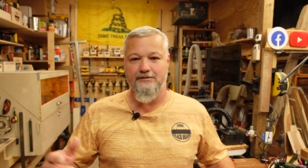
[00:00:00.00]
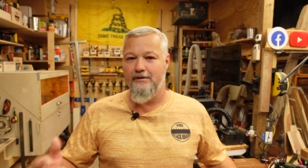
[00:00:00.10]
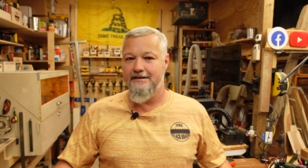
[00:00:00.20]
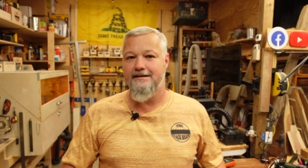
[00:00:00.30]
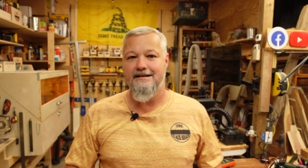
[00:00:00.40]
it's
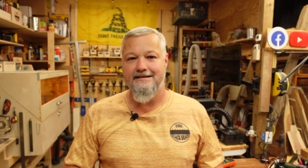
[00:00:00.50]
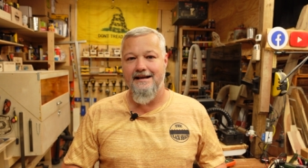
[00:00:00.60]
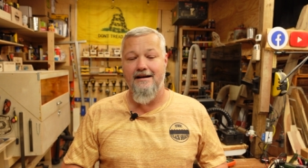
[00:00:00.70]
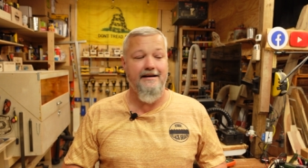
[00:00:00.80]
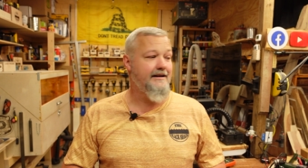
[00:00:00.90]
really
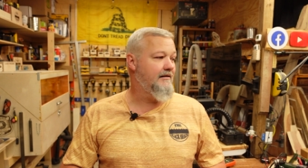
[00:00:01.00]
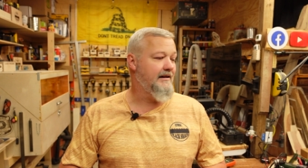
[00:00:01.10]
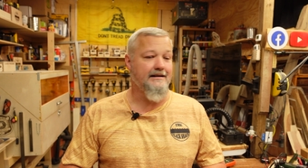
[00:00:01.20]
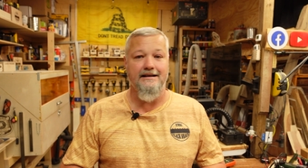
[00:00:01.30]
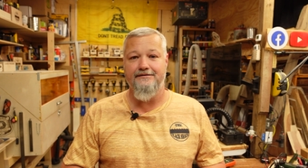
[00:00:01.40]
dusty out here
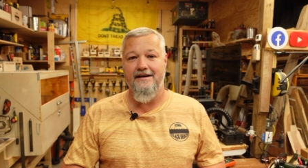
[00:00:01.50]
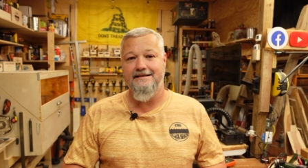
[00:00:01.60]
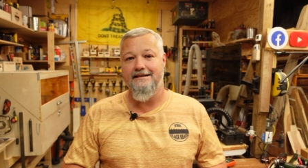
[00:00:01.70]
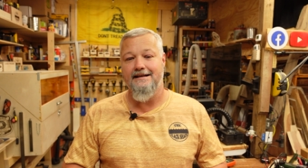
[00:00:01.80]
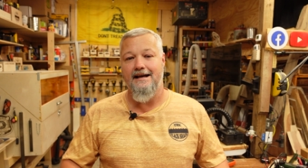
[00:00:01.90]
and let's
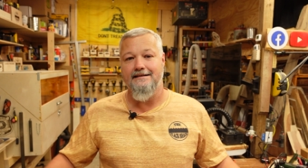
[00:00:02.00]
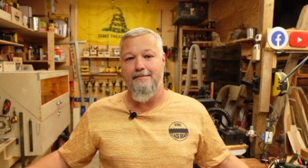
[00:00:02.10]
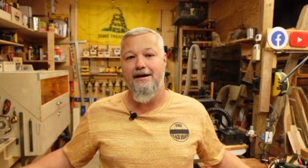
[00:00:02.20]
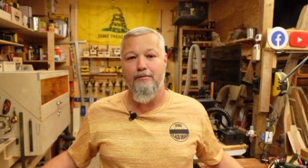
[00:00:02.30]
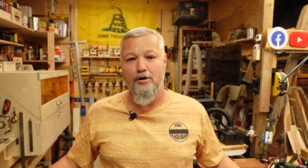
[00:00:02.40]
face it guys,
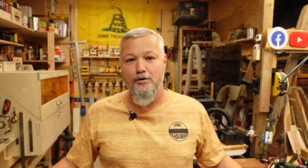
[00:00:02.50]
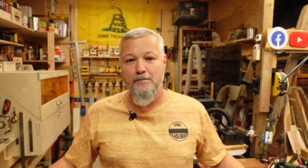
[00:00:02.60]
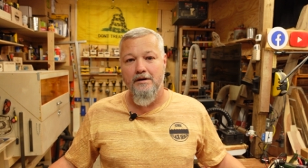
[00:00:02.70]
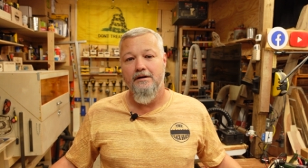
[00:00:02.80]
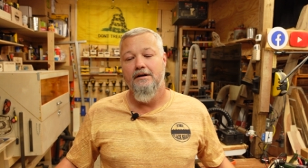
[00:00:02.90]
I'm out of
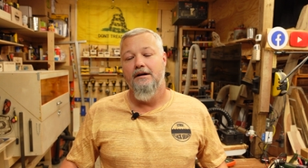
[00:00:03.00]
room.